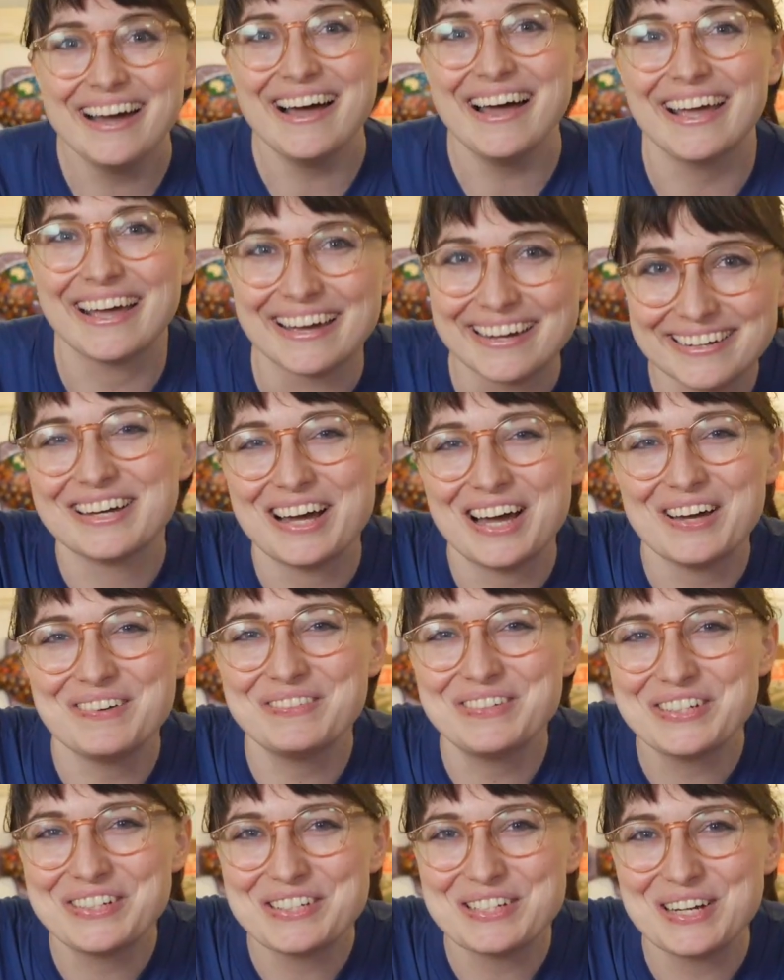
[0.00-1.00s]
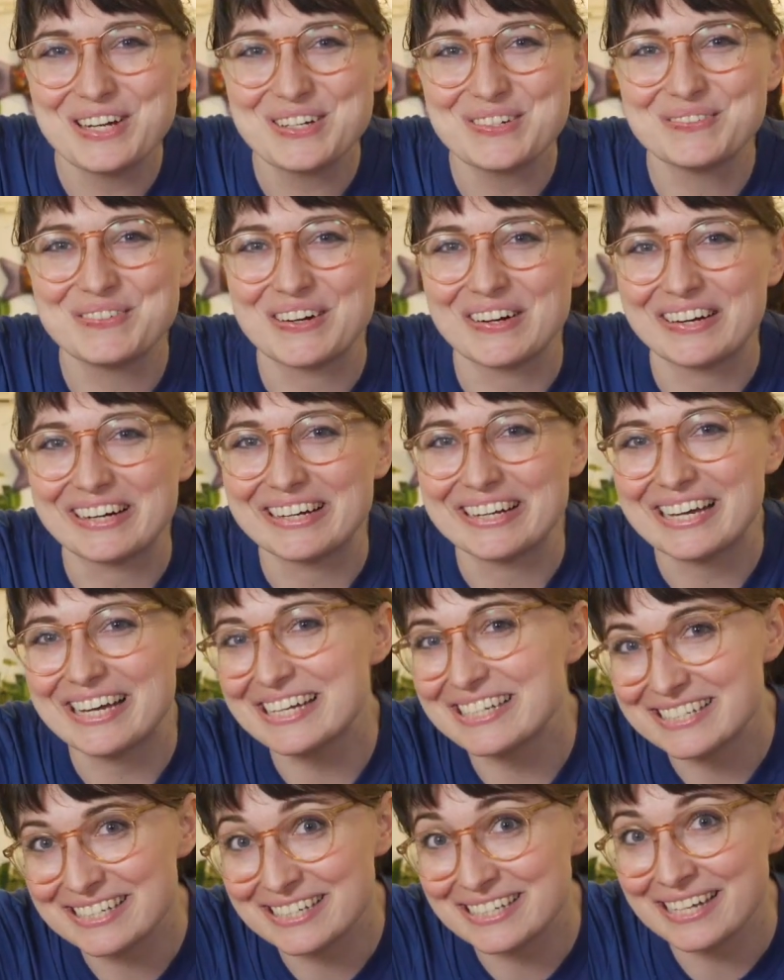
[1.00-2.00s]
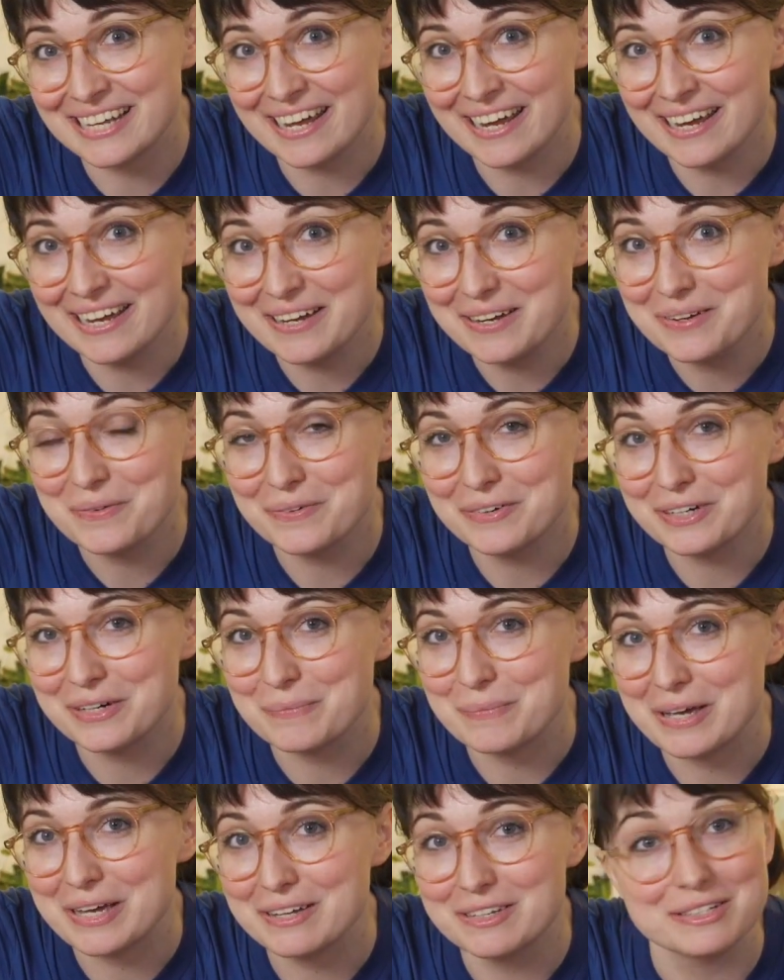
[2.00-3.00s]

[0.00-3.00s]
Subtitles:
Hi, I'm Nurse Huckleberry, and today we're gonna make